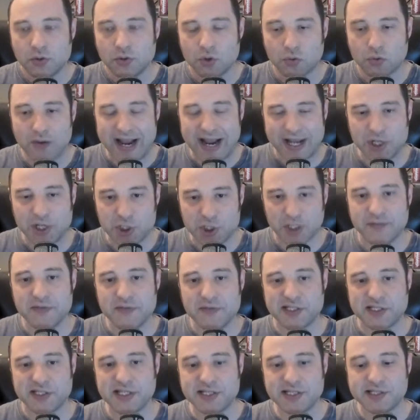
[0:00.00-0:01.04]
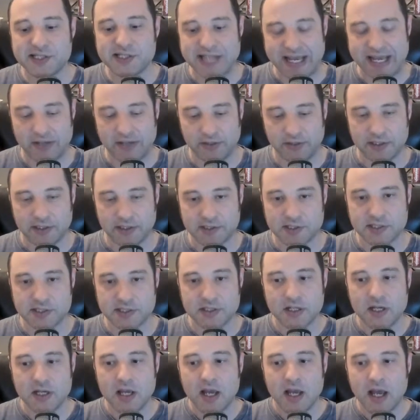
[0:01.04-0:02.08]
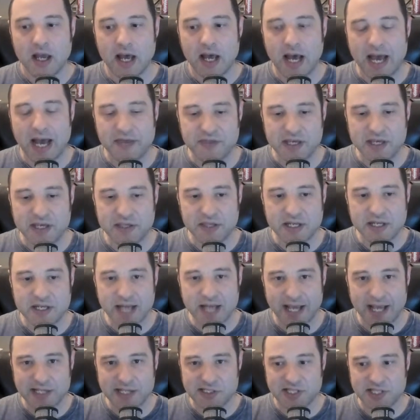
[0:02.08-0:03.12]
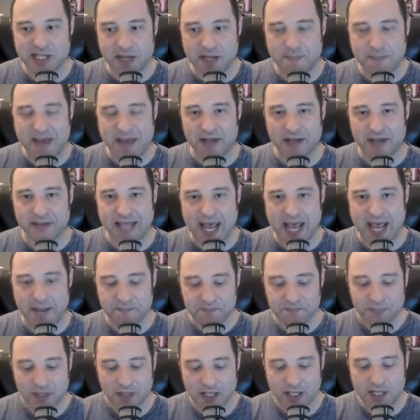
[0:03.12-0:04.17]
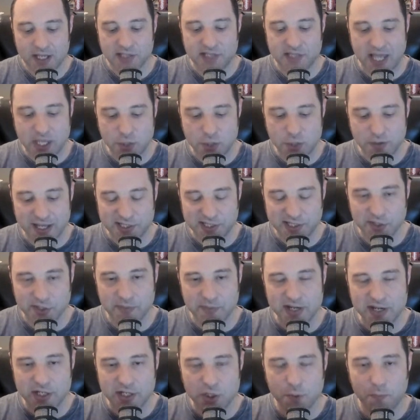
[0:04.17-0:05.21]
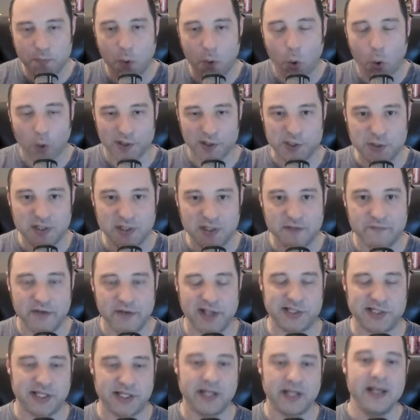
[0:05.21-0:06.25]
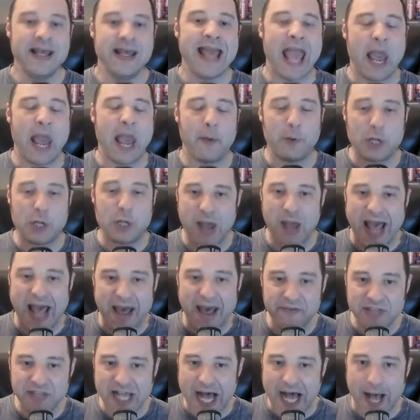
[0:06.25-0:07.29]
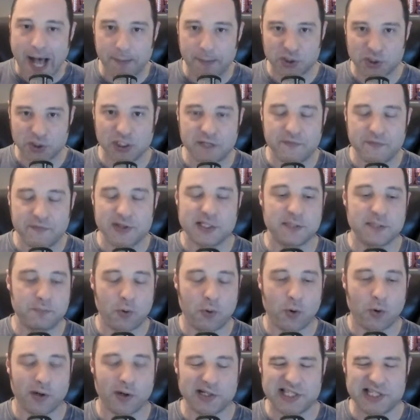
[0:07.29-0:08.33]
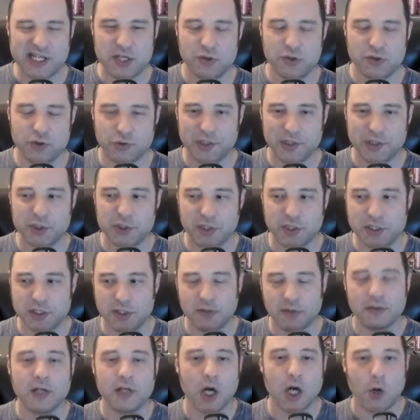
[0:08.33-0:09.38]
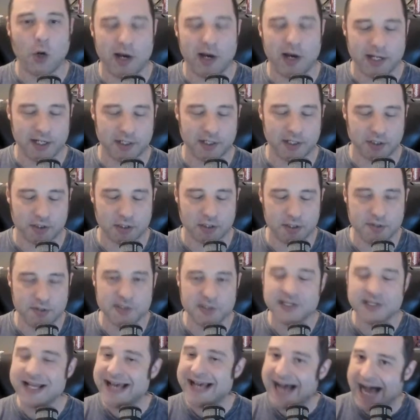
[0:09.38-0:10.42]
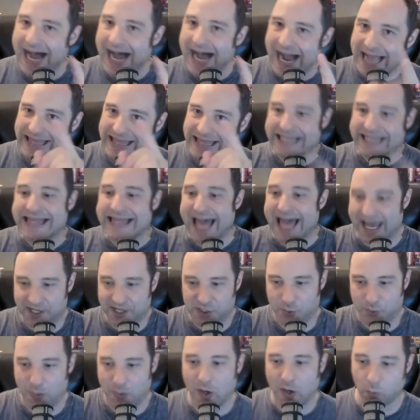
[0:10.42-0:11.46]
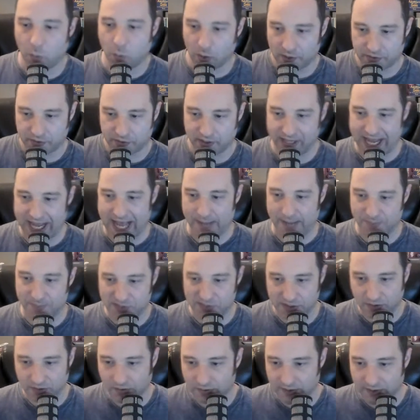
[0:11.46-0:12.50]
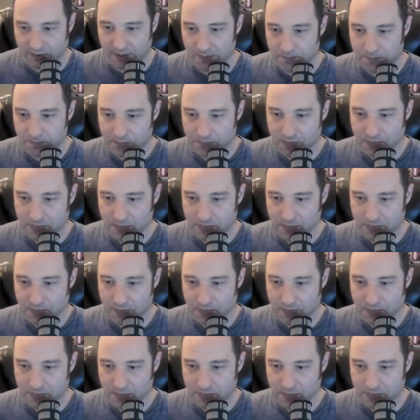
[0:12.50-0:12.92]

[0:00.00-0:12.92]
grandeur of the sea sailings, I think the nice thing about that is that you get so many new ports you can visit. And when you have the option to visit ports that you traditionally don't go on a cruise, I think that is well worth it. Absolutely.